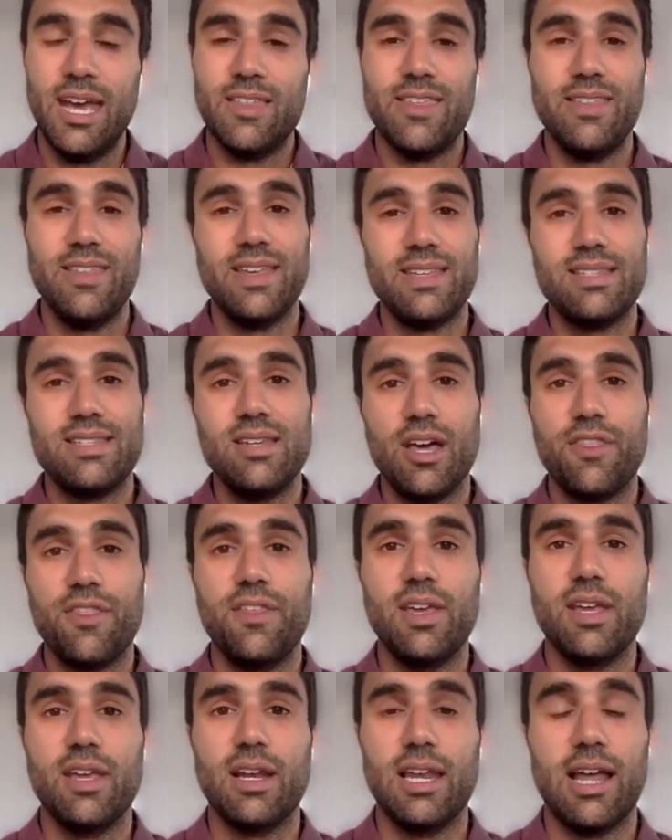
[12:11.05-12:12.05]
then there's
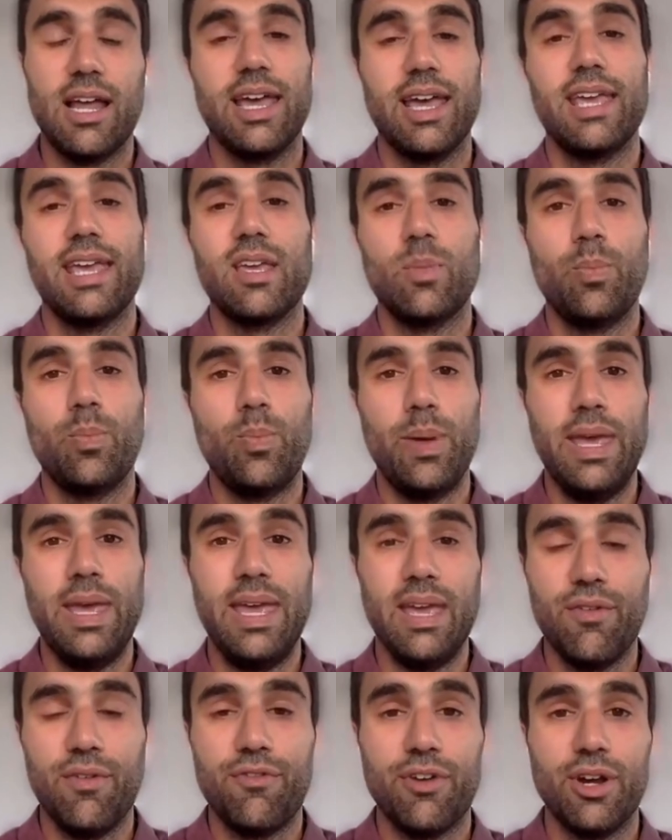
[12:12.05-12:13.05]
nothing like
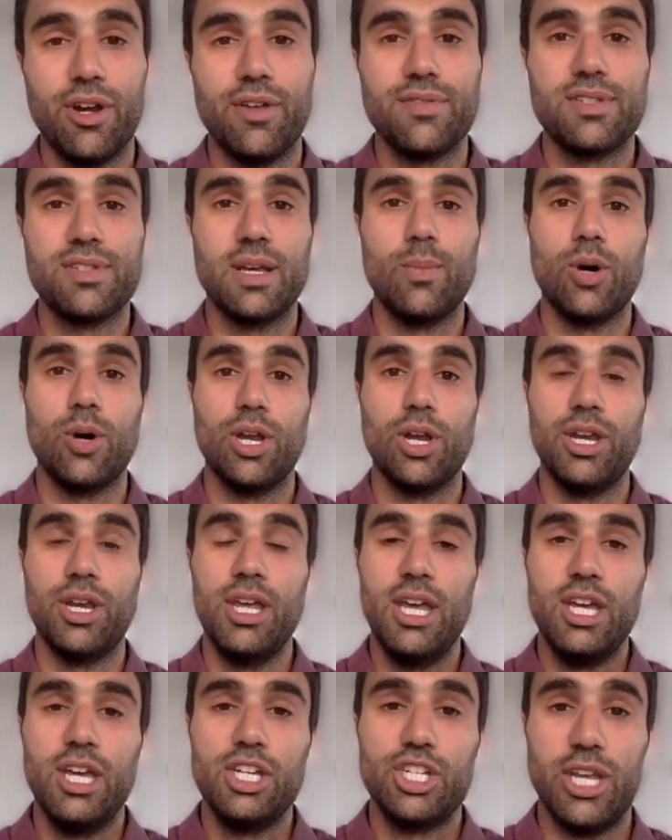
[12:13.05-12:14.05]
being in front of someone,
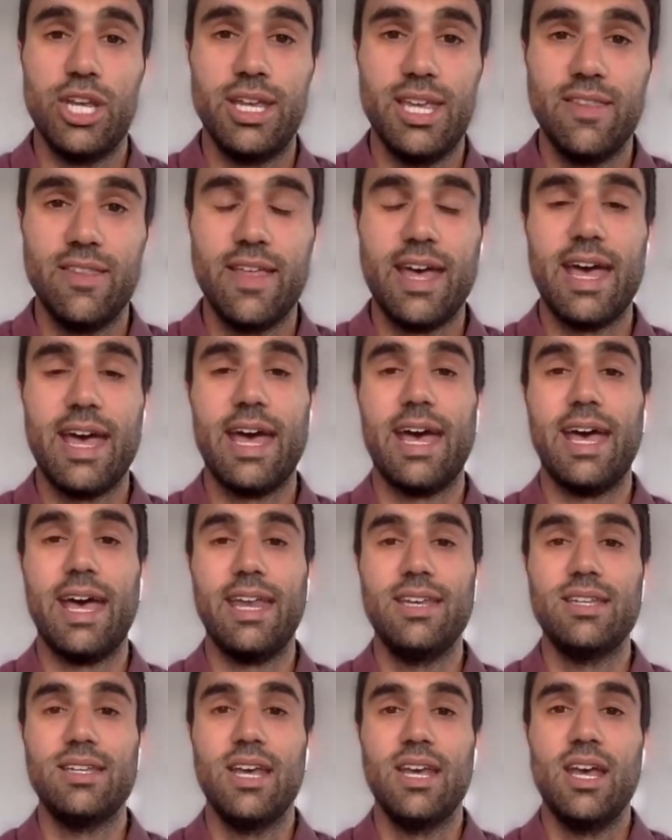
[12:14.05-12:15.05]
shaking their
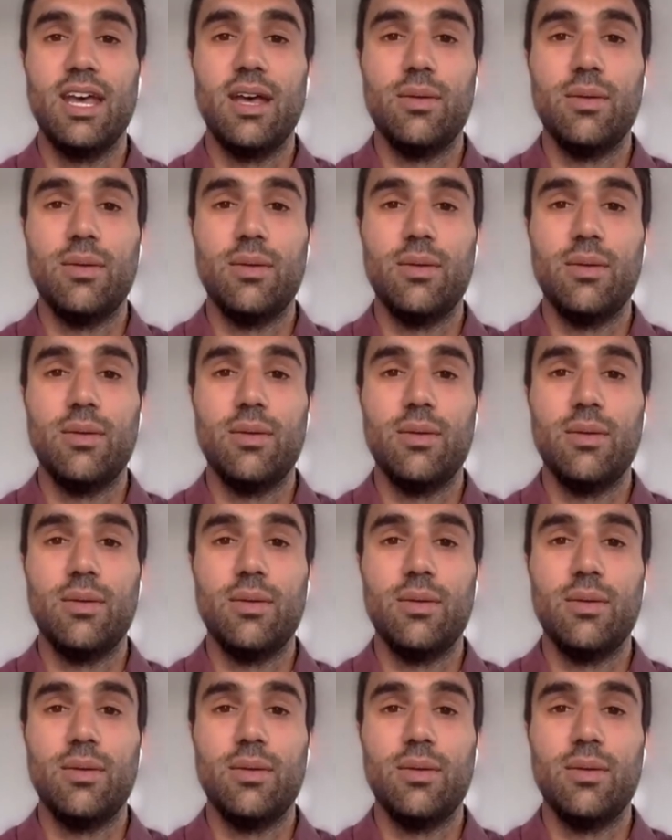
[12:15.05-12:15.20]
hand,